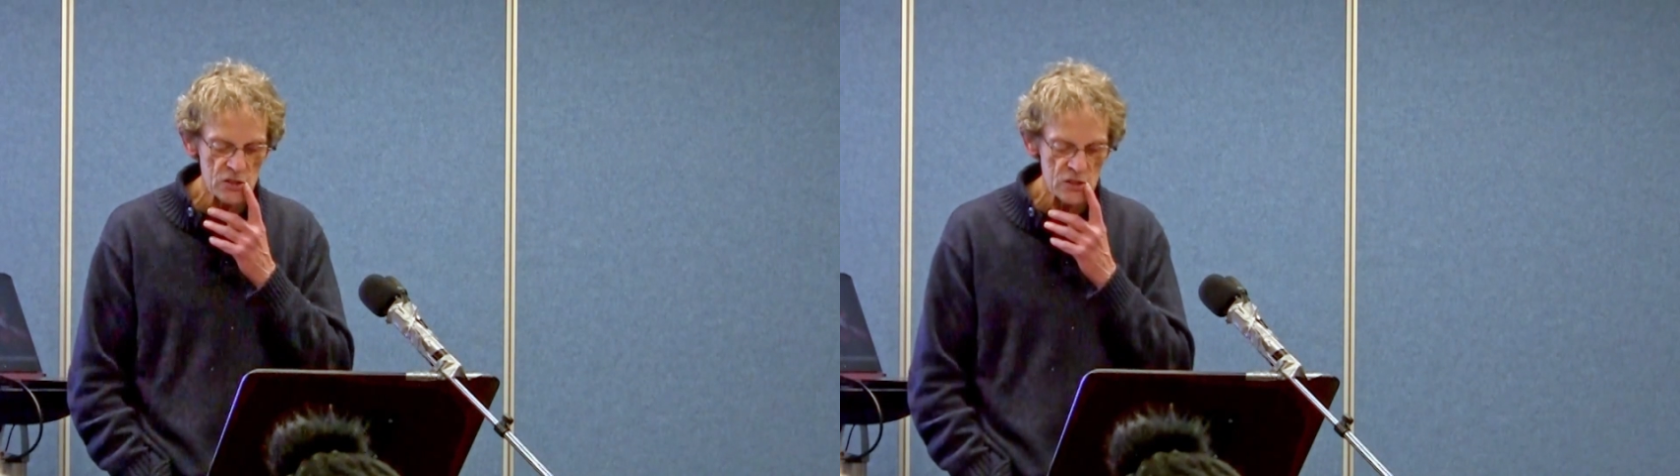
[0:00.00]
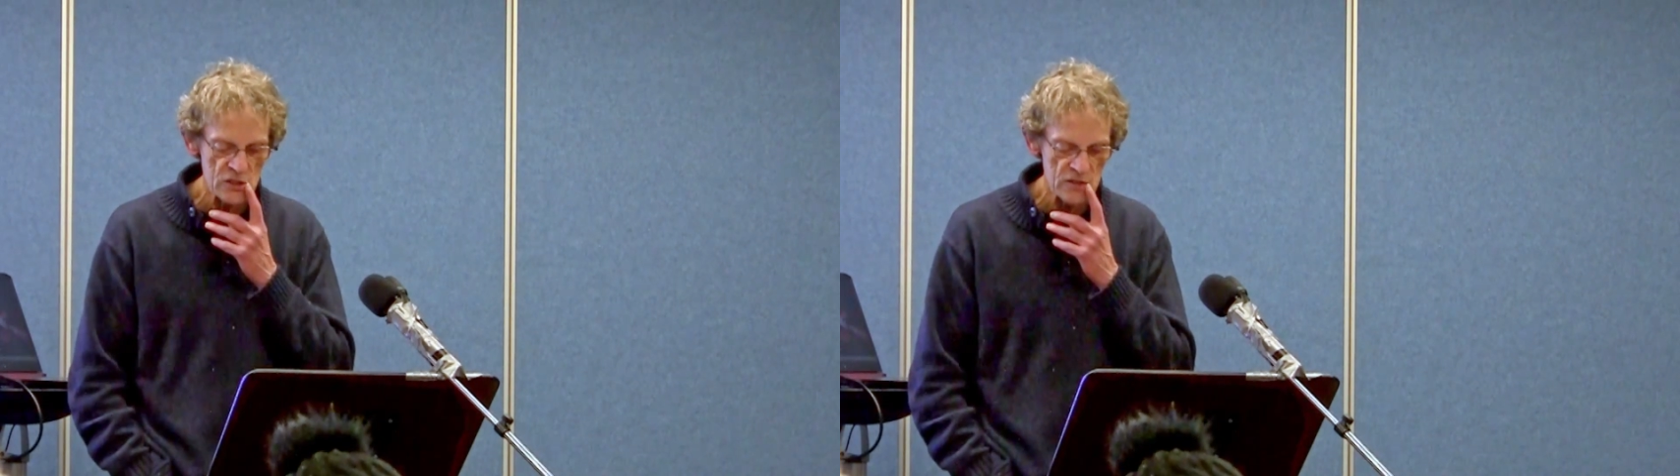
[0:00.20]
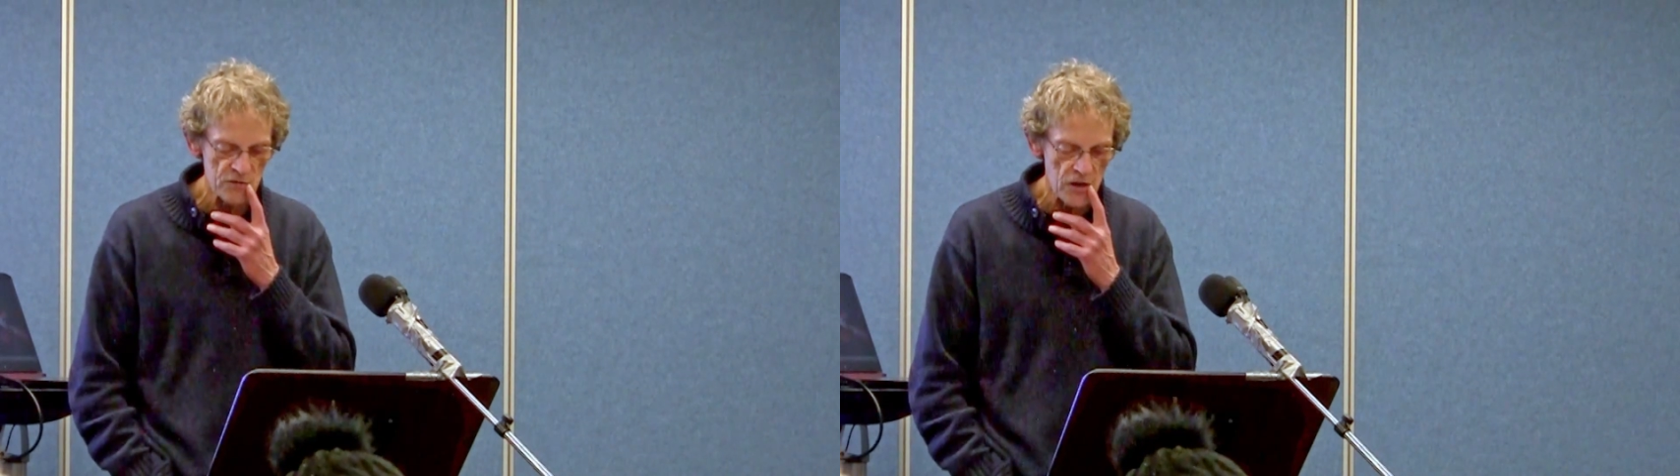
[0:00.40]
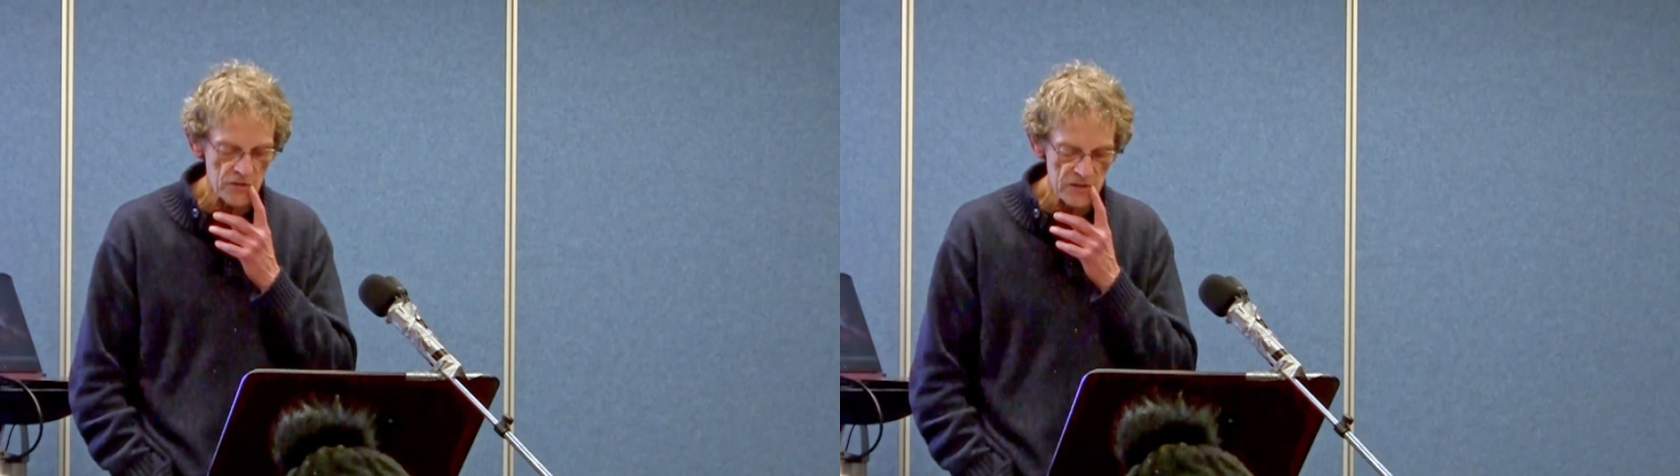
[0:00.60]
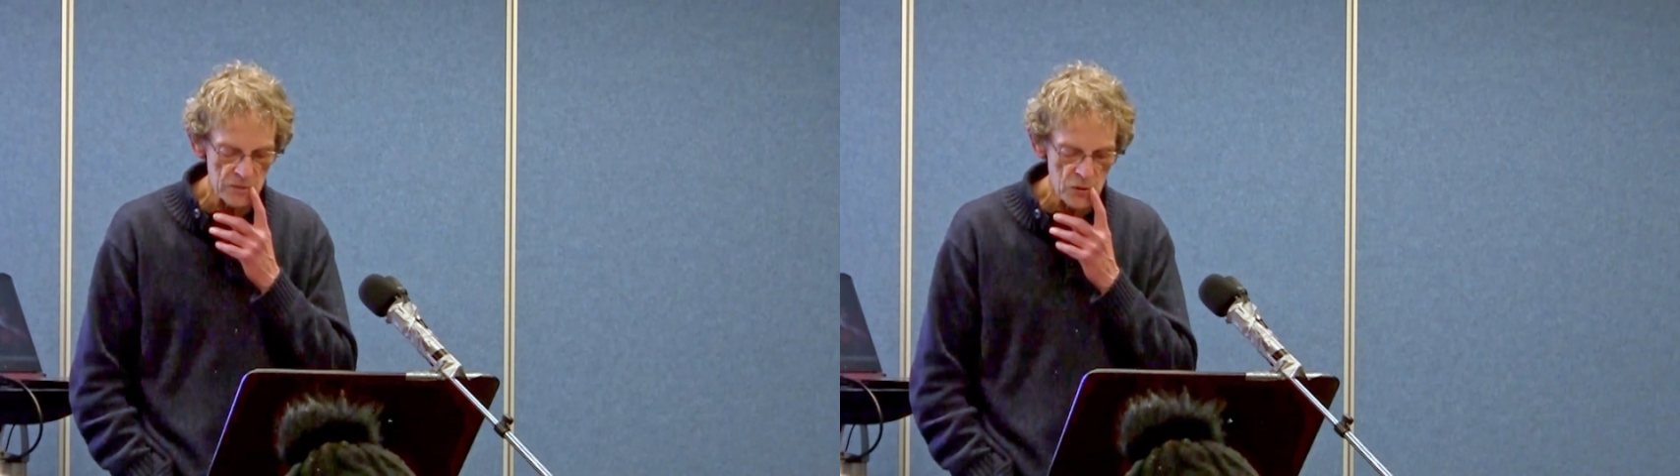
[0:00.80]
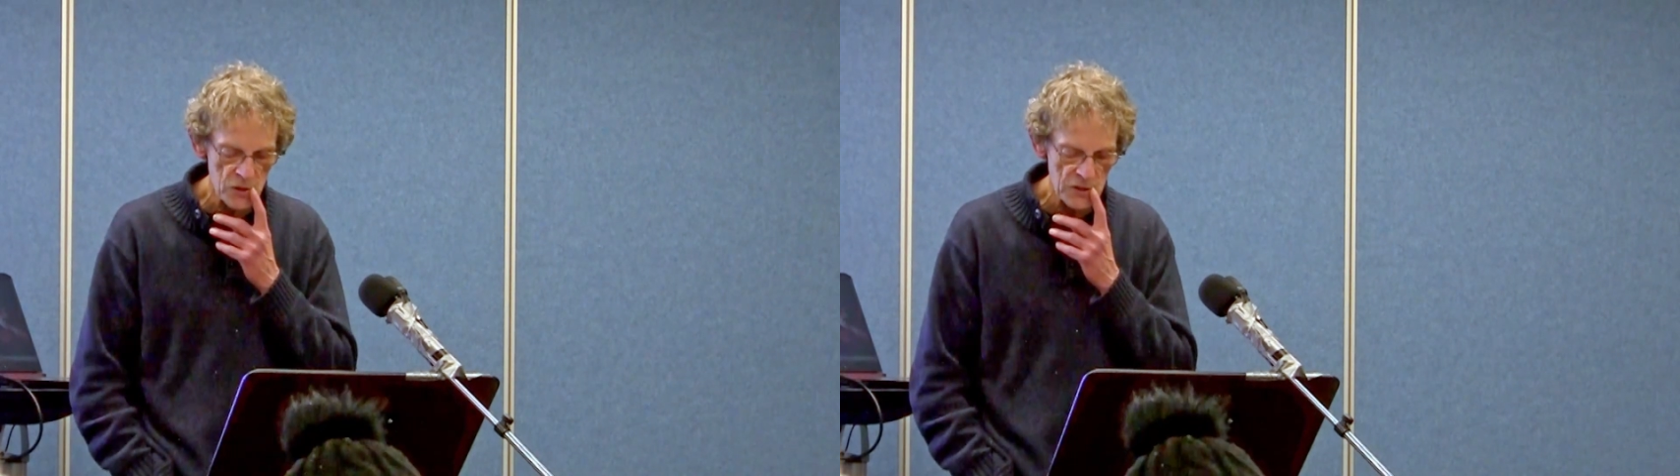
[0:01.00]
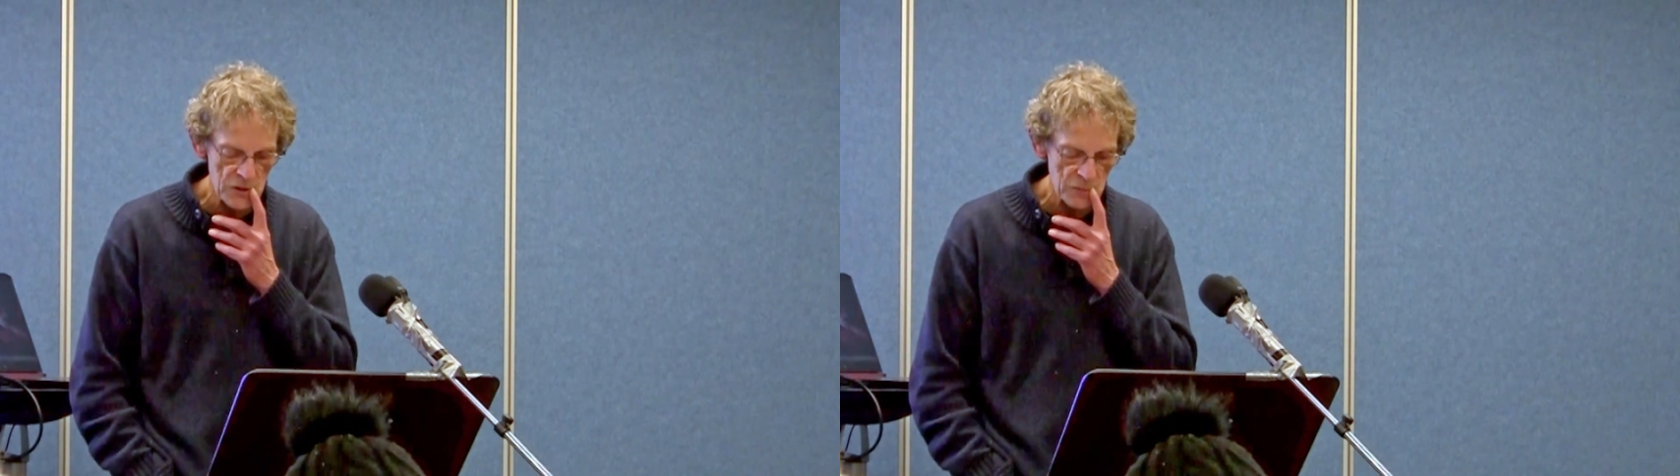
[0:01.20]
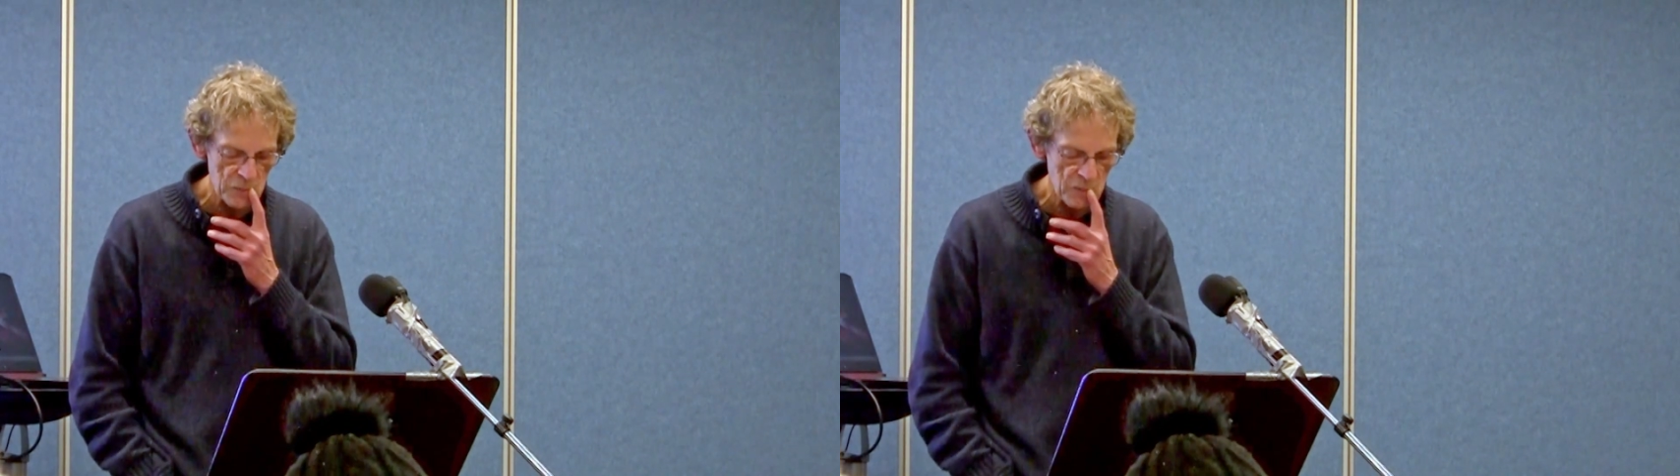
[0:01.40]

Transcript: unions involved in the boycott.